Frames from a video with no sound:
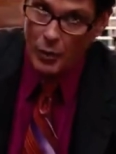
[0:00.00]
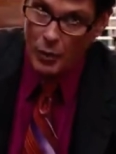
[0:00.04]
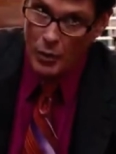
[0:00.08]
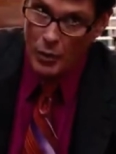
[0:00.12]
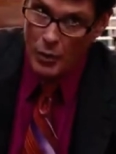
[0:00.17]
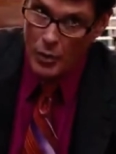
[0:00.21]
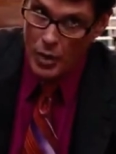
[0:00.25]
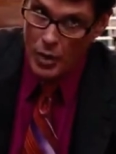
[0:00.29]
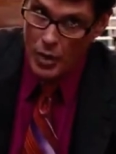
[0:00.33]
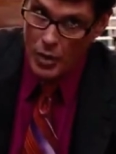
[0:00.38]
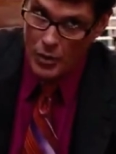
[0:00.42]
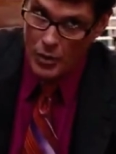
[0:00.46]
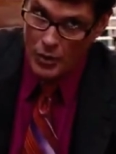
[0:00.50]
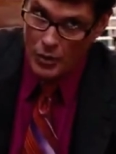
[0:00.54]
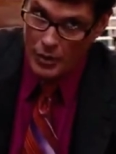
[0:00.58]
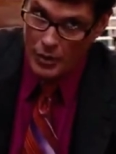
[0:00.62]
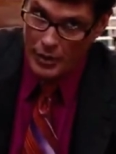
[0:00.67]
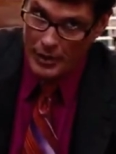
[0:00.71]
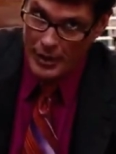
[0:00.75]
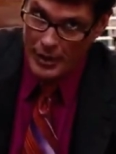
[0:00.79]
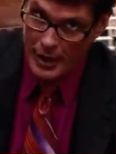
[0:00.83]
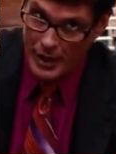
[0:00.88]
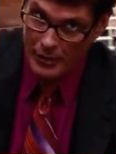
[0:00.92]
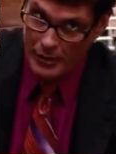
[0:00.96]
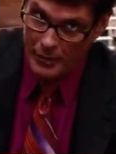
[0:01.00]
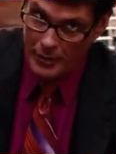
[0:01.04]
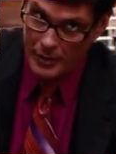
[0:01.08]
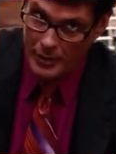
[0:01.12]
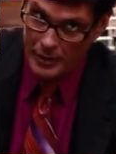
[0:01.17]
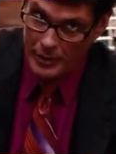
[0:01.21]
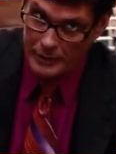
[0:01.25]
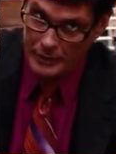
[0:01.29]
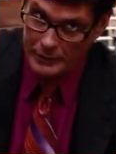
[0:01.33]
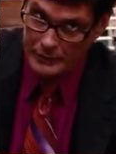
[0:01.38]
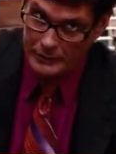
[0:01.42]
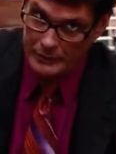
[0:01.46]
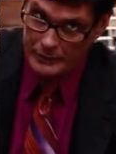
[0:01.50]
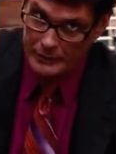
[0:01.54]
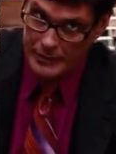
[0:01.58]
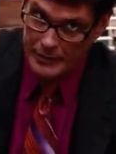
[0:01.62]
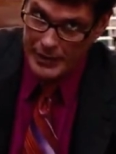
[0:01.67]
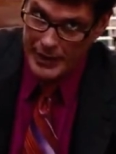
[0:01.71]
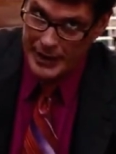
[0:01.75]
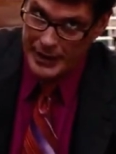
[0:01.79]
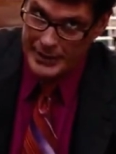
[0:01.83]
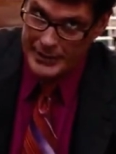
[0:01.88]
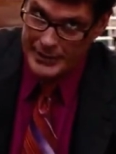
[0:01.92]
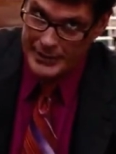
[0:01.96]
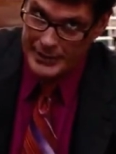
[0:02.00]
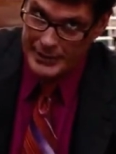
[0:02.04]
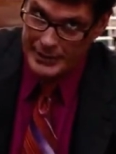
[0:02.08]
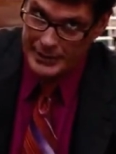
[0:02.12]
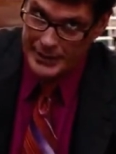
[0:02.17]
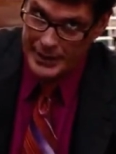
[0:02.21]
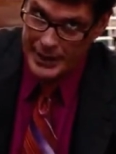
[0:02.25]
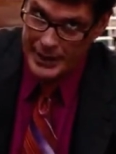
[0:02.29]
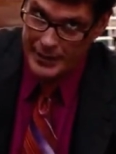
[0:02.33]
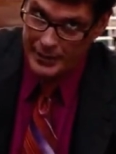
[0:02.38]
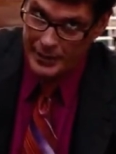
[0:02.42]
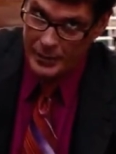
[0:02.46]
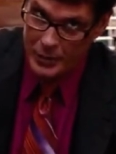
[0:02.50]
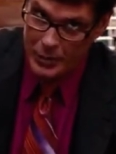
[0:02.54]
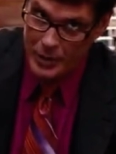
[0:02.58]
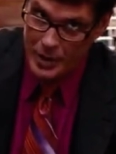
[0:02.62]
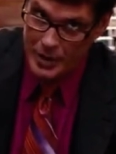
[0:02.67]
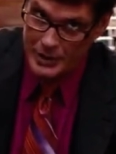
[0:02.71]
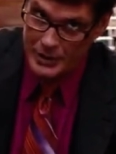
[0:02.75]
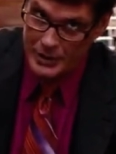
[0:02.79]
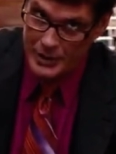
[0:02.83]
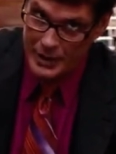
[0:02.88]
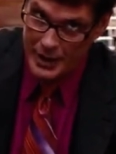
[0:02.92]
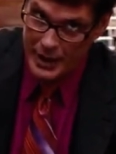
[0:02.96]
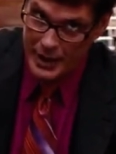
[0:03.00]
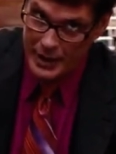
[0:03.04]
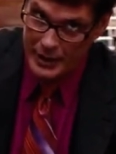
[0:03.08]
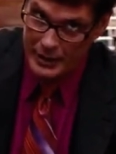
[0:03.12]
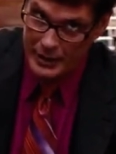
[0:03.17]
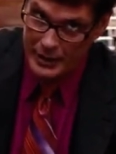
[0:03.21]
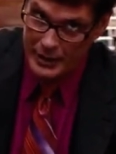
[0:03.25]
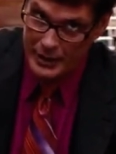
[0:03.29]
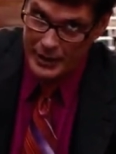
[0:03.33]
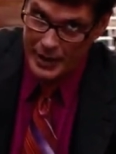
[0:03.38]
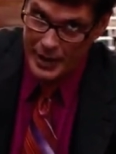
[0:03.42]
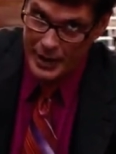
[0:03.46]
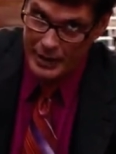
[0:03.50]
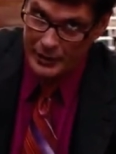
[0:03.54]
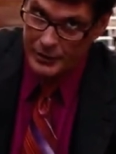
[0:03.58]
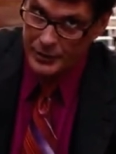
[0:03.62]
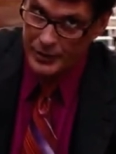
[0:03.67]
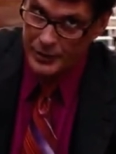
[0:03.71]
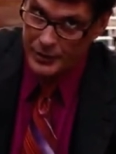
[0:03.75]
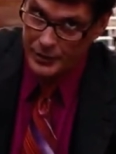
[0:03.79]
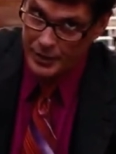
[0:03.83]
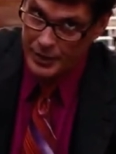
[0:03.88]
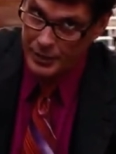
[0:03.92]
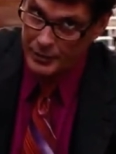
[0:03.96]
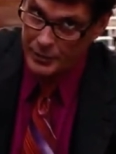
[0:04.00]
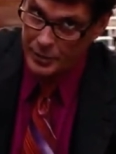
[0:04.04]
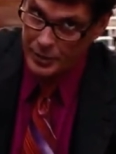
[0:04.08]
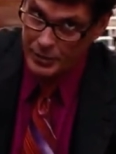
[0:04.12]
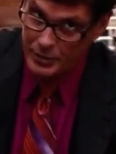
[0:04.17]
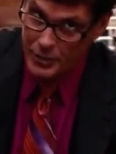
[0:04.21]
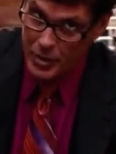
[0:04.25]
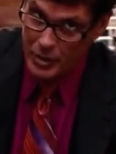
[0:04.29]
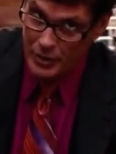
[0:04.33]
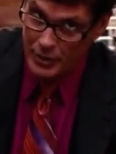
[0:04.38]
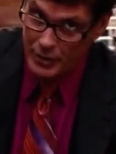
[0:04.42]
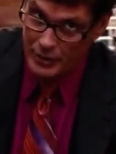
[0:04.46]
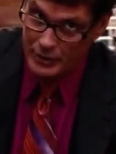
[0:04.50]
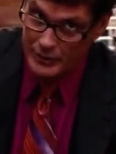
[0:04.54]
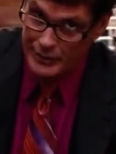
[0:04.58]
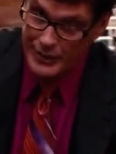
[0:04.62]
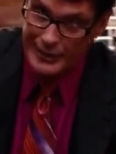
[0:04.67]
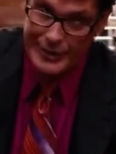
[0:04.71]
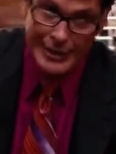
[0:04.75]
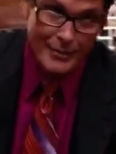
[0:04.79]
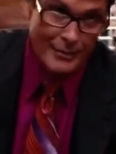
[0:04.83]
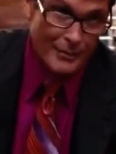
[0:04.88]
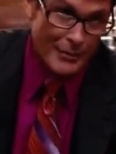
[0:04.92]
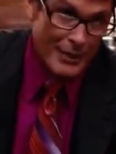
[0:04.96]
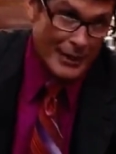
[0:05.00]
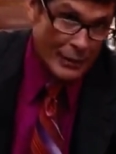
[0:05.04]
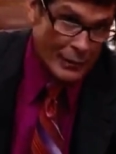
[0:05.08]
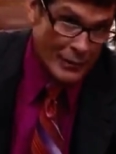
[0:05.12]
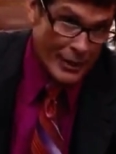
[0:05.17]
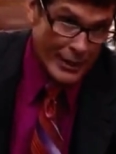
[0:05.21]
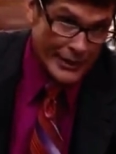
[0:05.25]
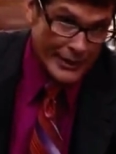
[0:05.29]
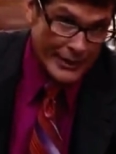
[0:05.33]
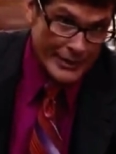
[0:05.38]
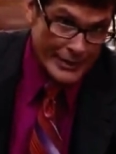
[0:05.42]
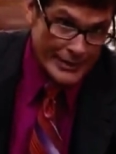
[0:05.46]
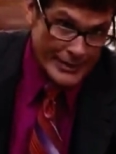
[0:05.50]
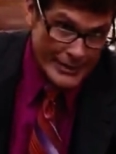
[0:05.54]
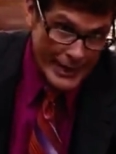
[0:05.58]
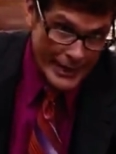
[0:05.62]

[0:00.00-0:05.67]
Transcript: Whoa, cowboy. I said land the Watsahita account, you'll get promoted. I didn't mean right this